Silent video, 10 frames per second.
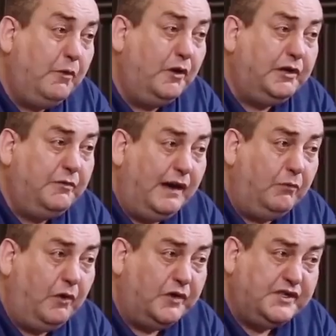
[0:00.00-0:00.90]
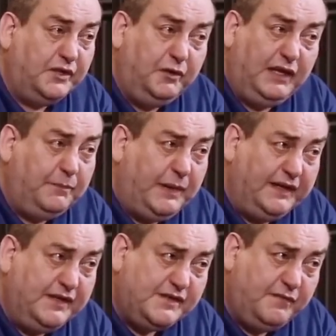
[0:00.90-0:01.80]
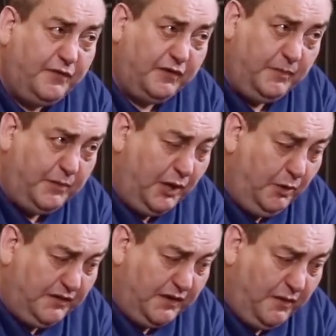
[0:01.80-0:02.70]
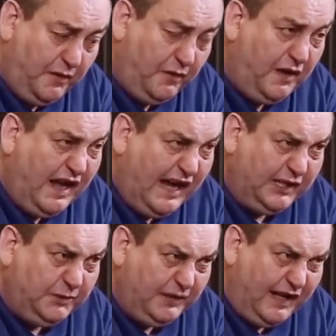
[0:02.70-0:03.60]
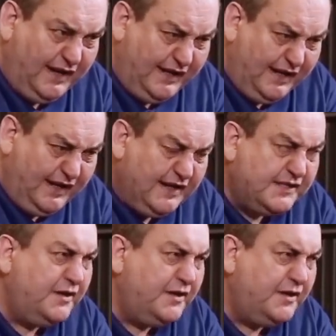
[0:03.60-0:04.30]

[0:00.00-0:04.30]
I'm walking around Waterloo like Paddington fucking with and all. How do I get here?